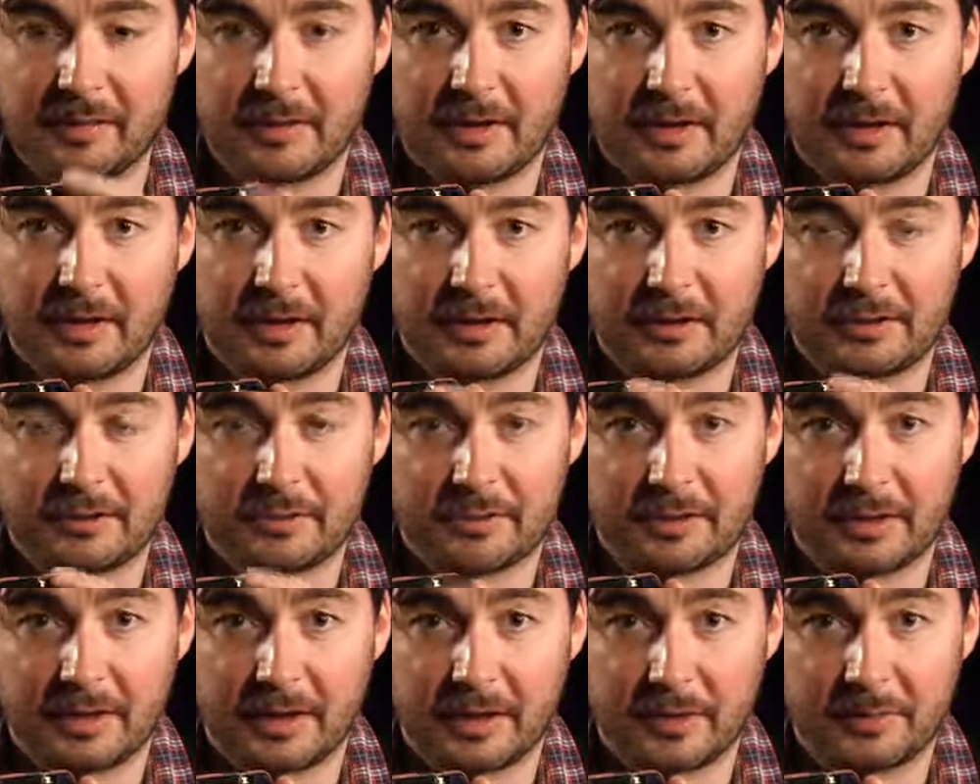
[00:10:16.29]
that lets you
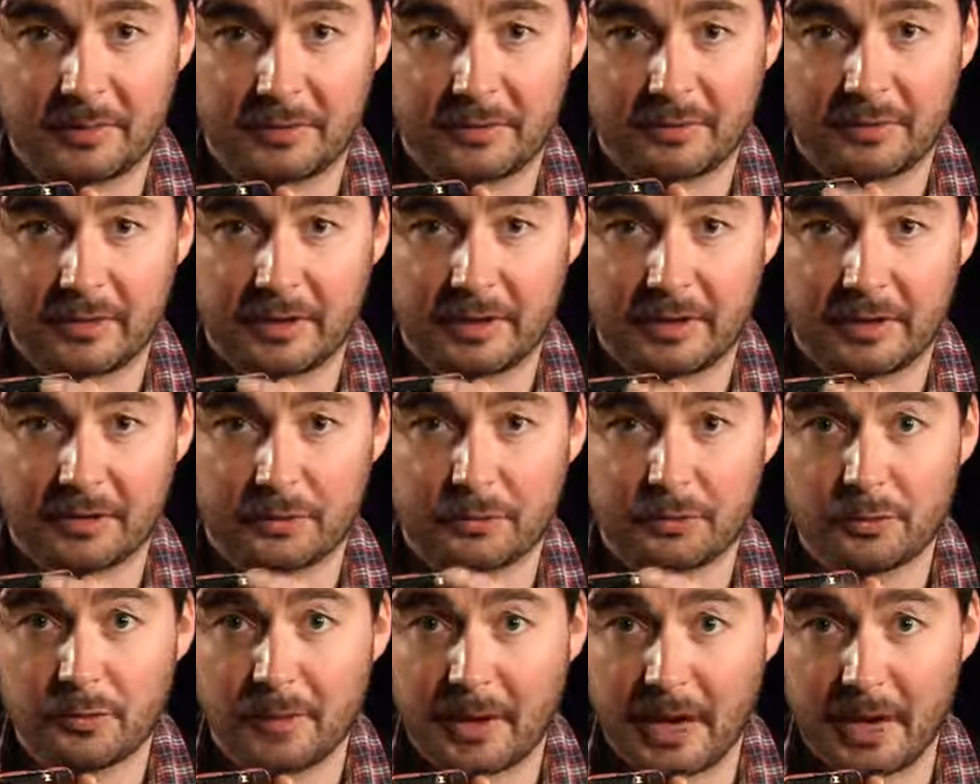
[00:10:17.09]
select between a
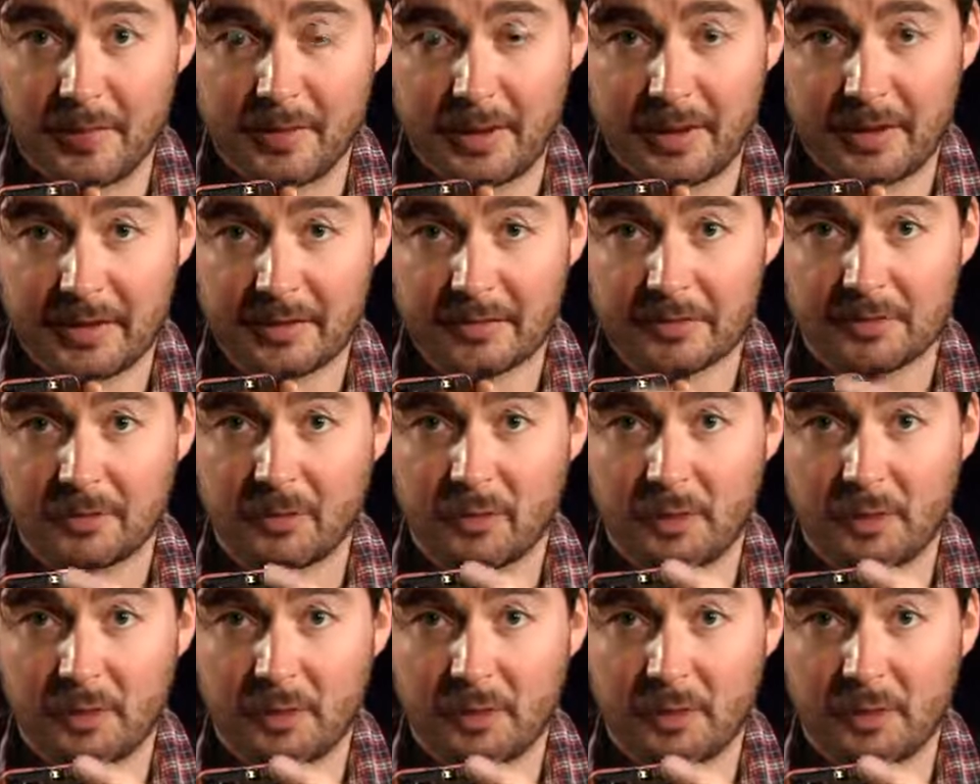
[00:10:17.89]
true bypass